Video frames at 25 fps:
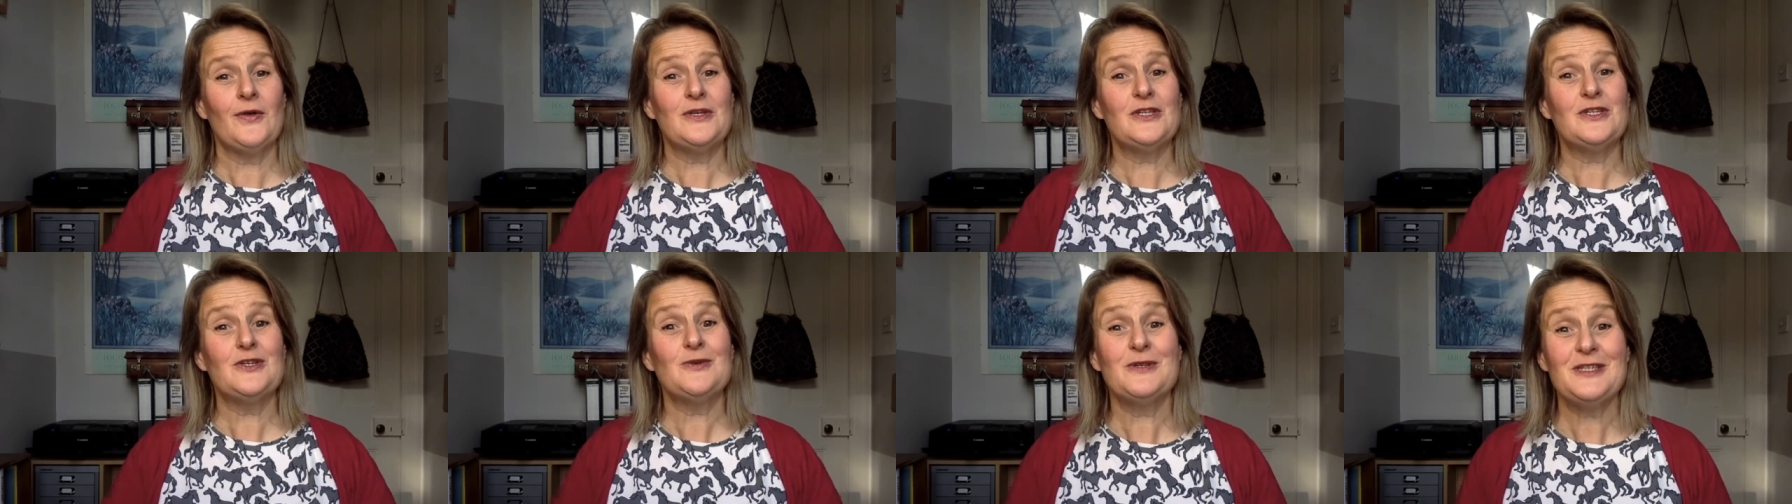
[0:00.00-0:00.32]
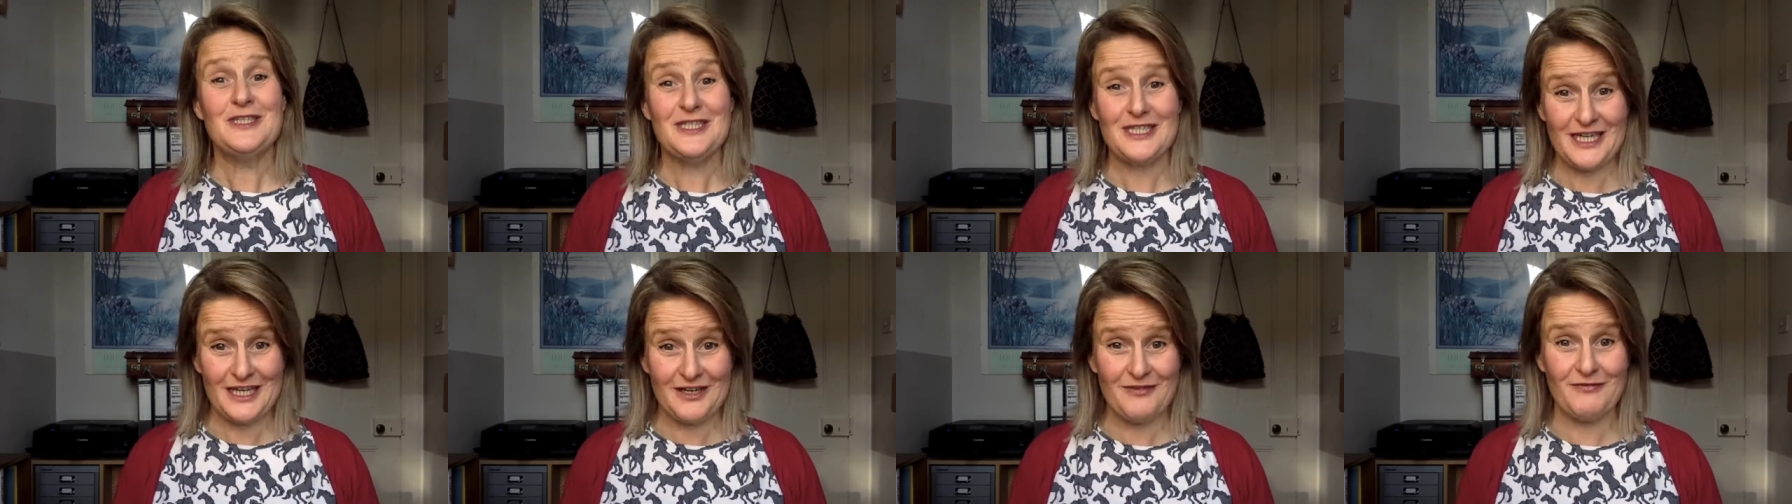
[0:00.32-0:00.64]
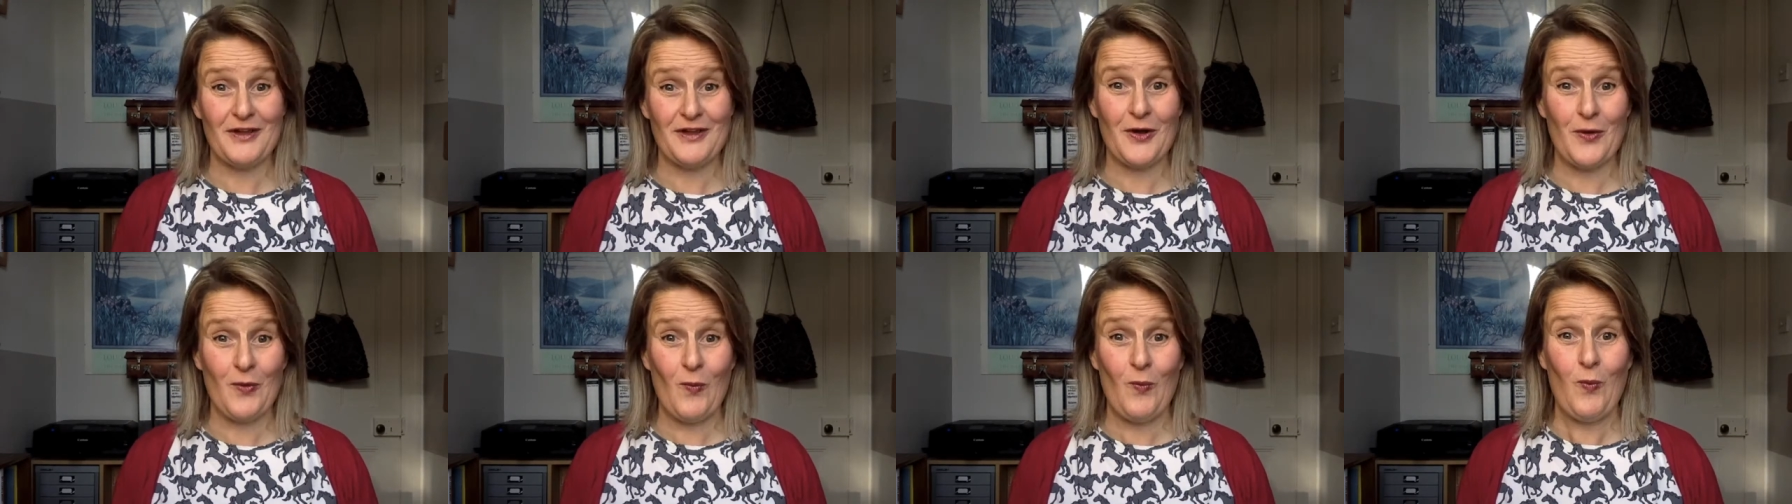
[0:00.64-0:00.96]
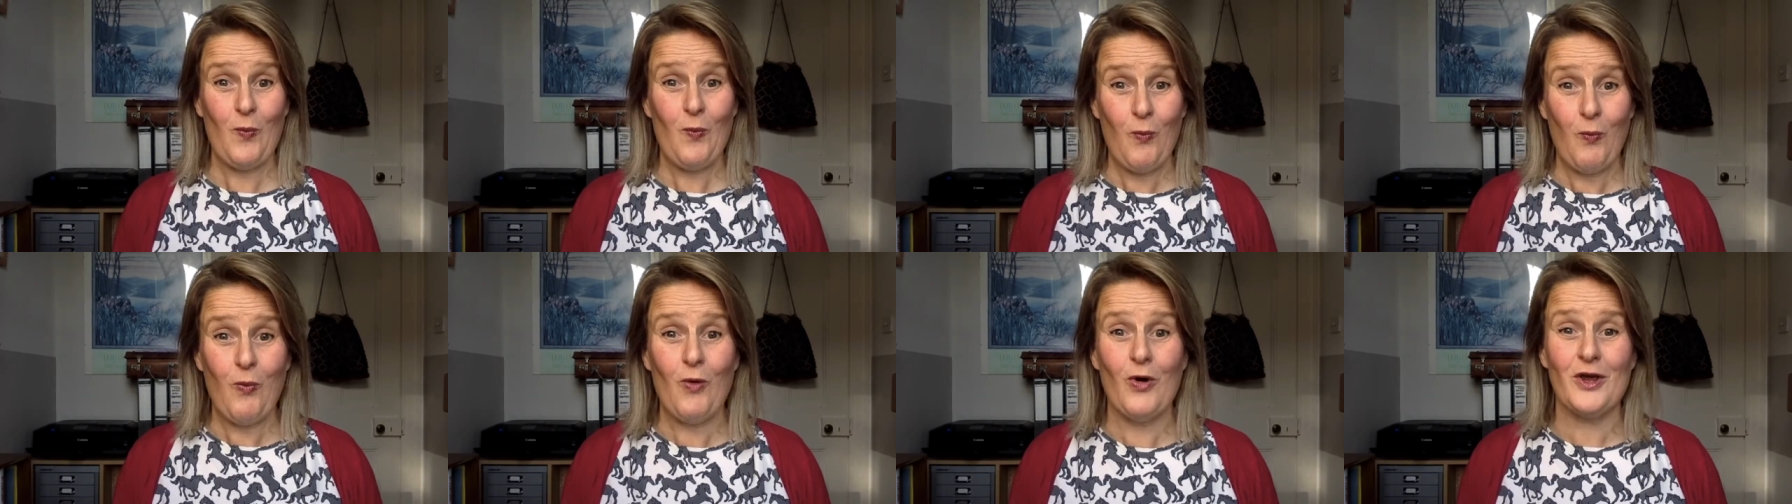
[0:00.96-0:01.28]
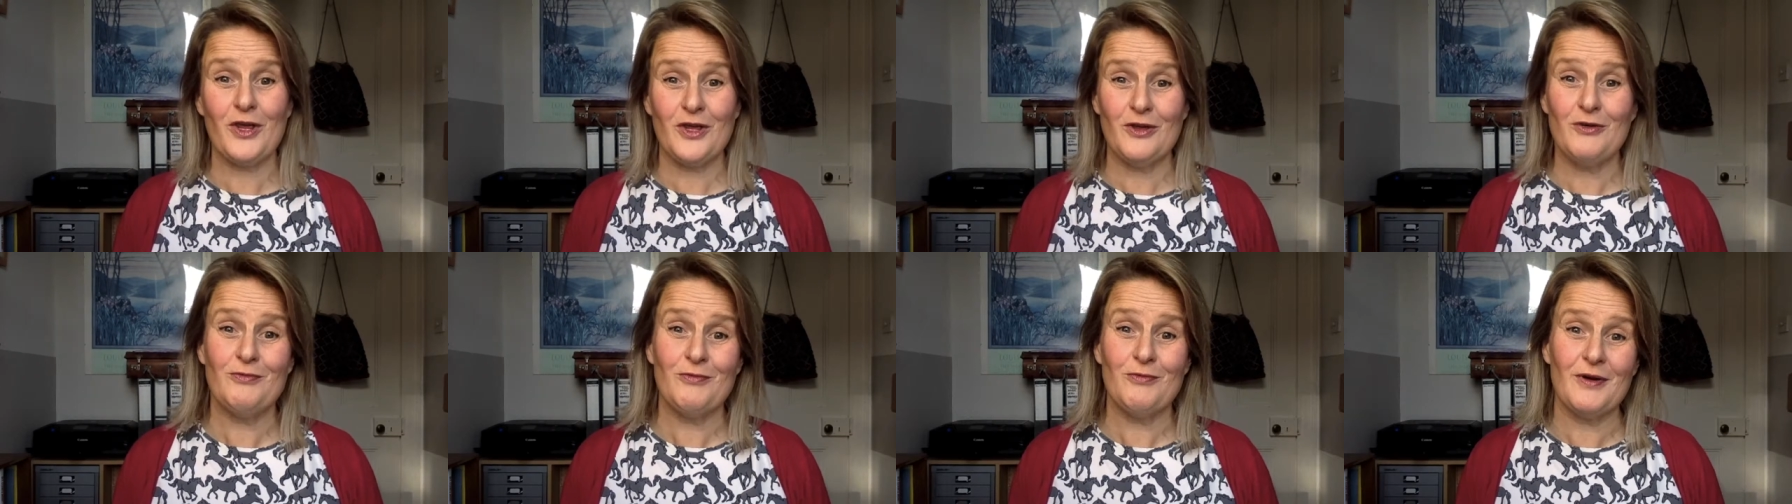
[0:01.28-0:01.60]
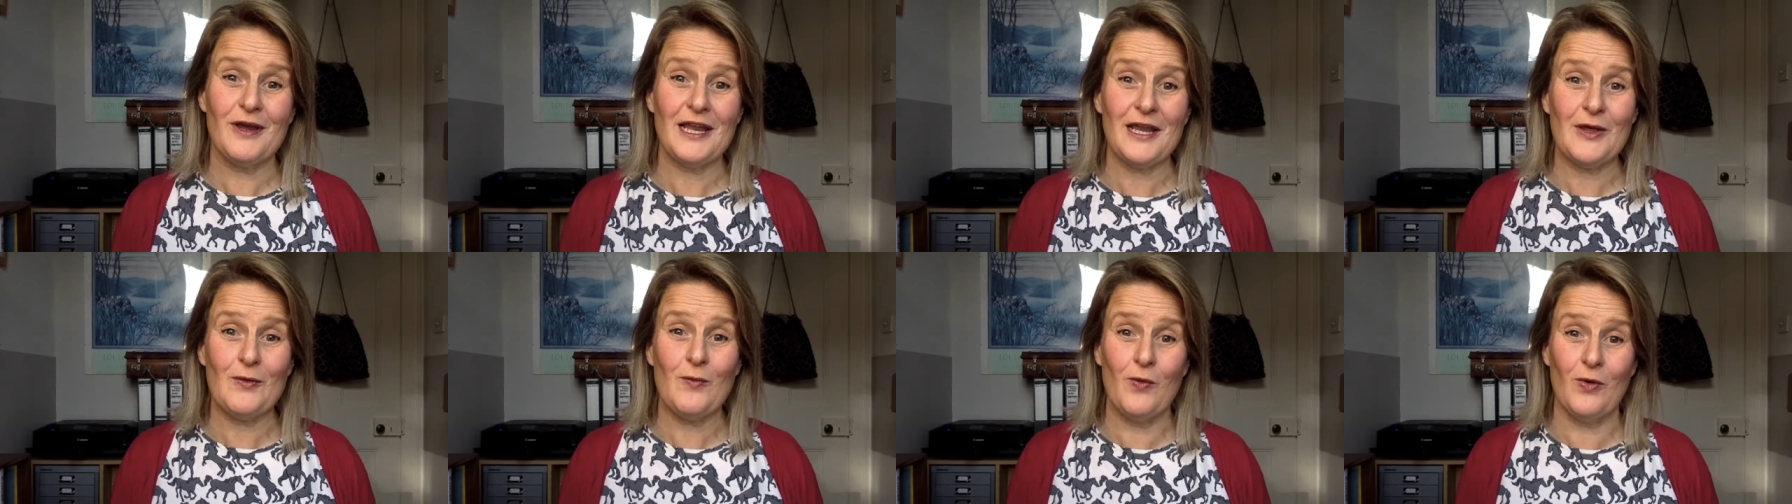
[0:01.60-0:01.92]
to achieving what you
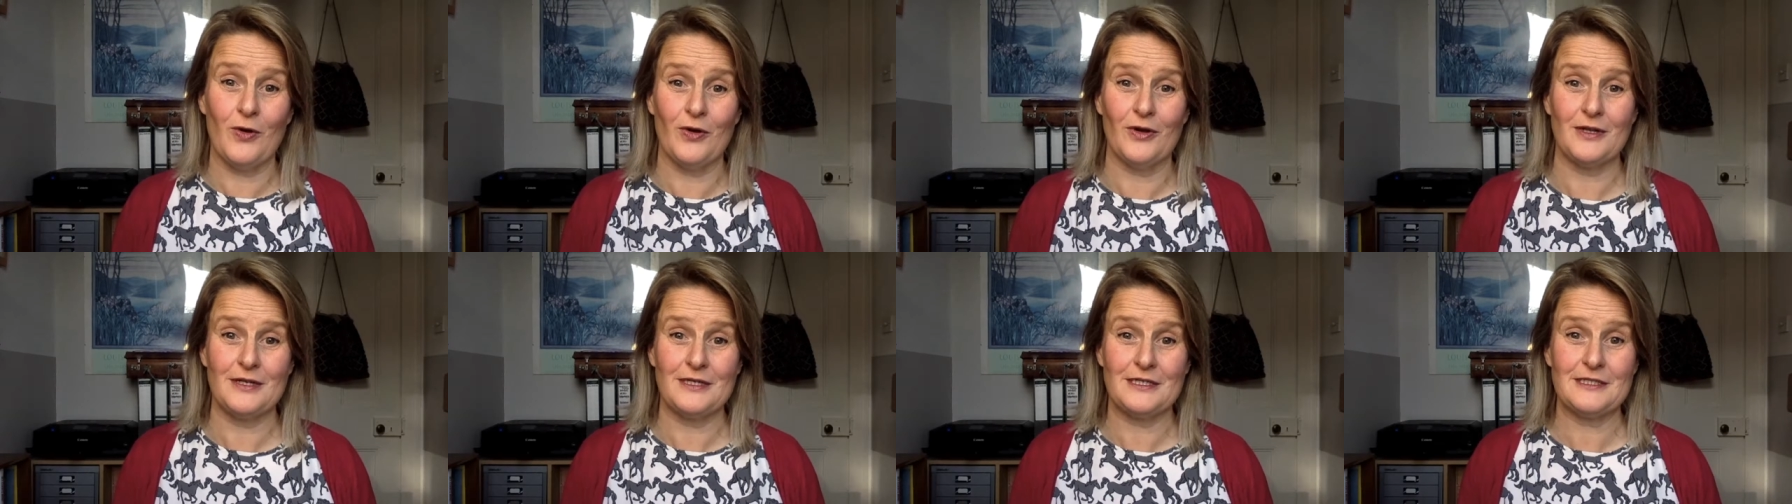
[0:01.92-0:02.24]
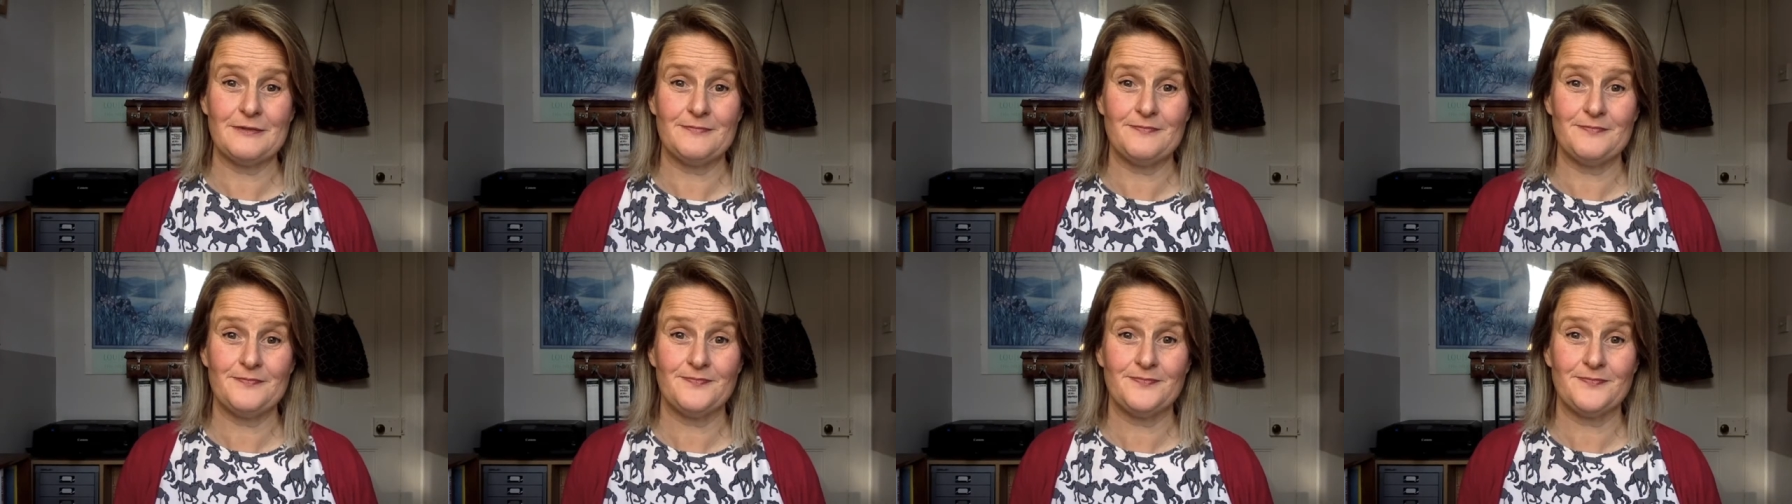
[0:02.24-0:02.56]
really want.